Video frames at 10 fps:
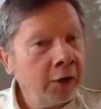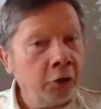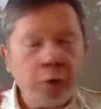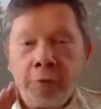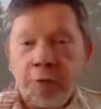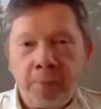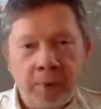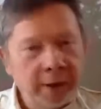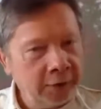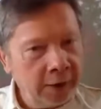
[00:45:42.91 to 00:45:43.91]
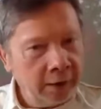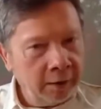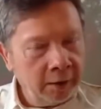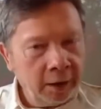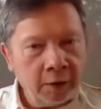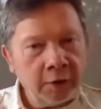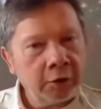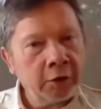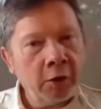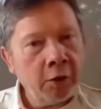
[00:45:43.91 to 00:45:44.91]
Don't repress anything,
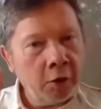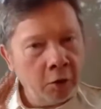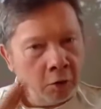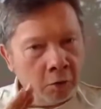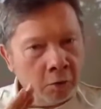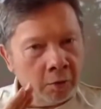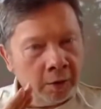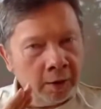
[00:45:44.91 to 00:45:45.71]
just know.